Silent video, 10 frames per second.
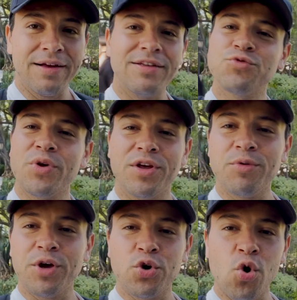it's really,
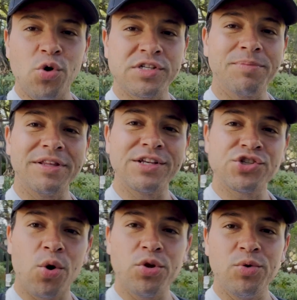really cool, something that's
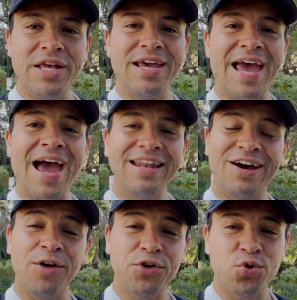so unique. And
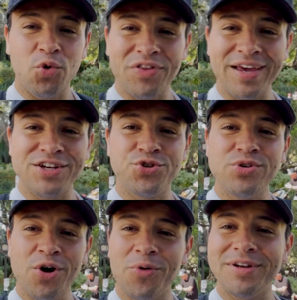the other cool thing is you
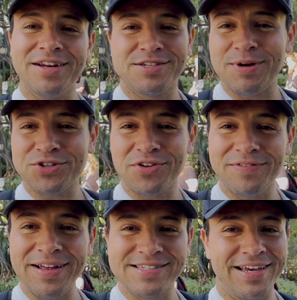don't need a special
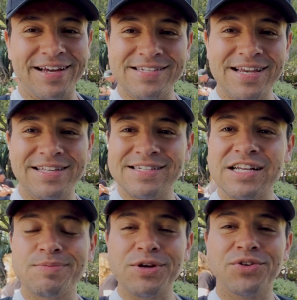event. Like I said, there's not
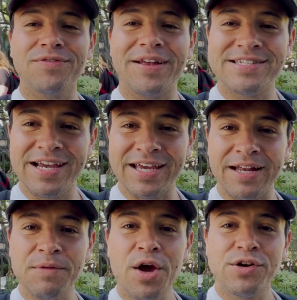a special event
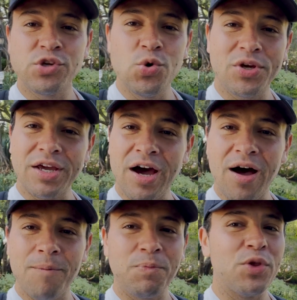ticket. So you can
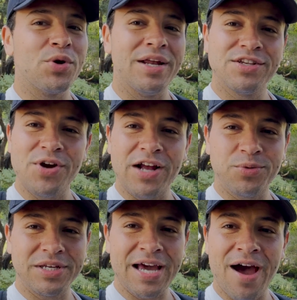come, you can interact
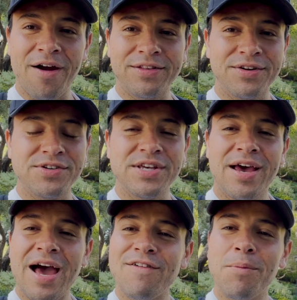with the characters,
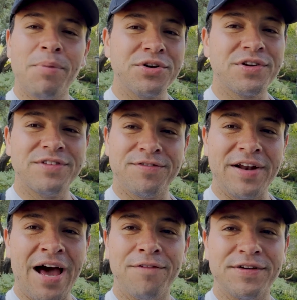have a bunch of
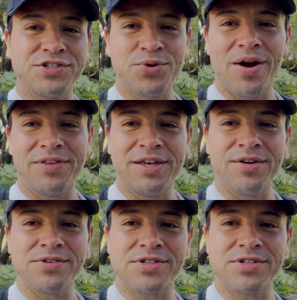different outfits throughout the years.